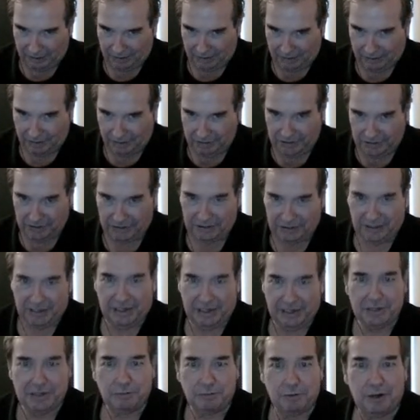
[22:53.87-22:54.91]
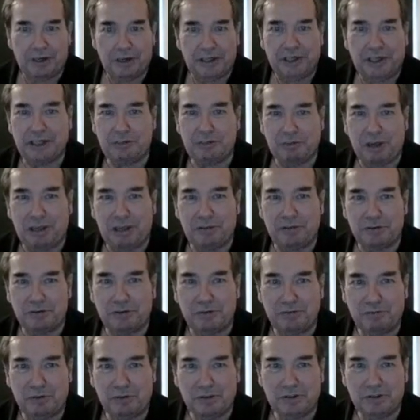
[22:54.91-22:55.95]
I just think he's working his way through the
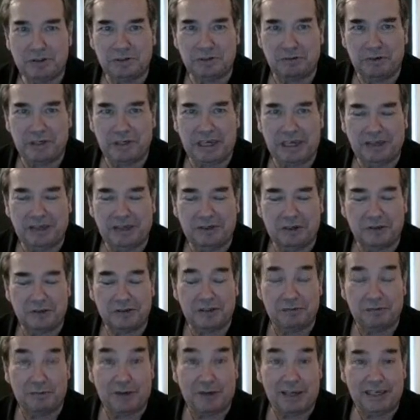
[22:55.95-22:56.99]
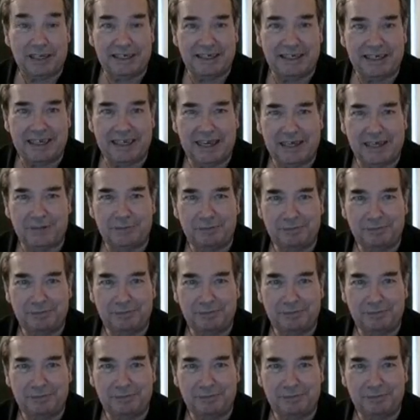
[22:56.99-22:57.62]
roster, and he hadn't got to Vader yet.